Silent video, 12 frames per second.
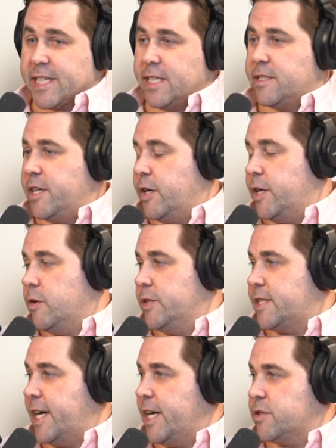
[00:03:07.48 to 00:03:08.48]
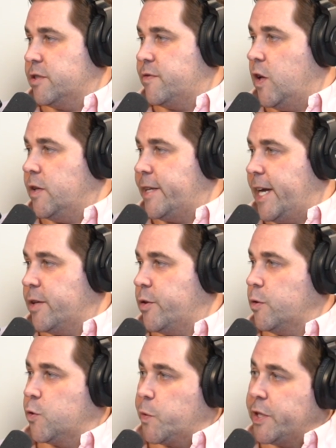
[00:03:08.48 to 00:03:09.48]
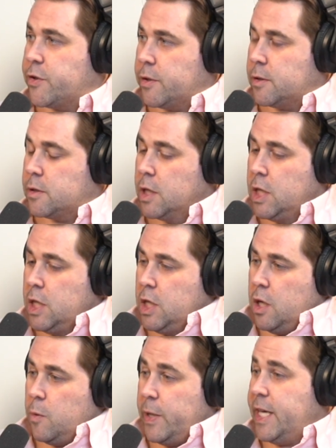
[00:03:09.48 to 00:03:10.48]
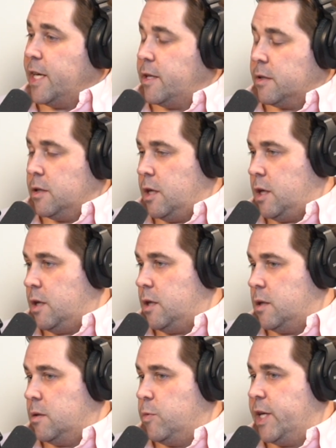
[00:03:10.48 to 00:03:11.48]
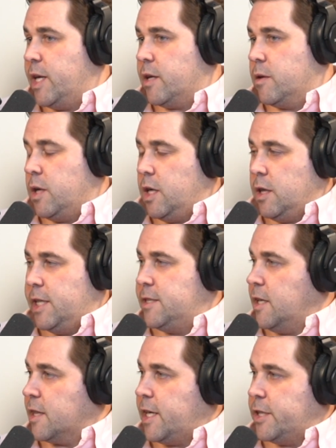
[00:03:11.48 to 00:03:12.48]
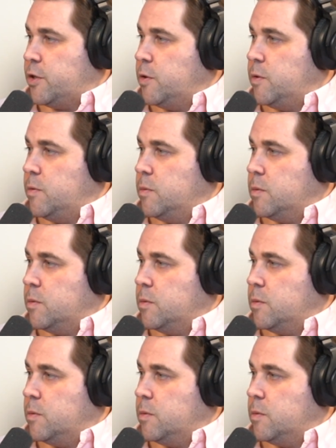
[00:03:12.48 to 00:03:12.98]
scenario is the house is falling down and there's renters. We get leads like that too.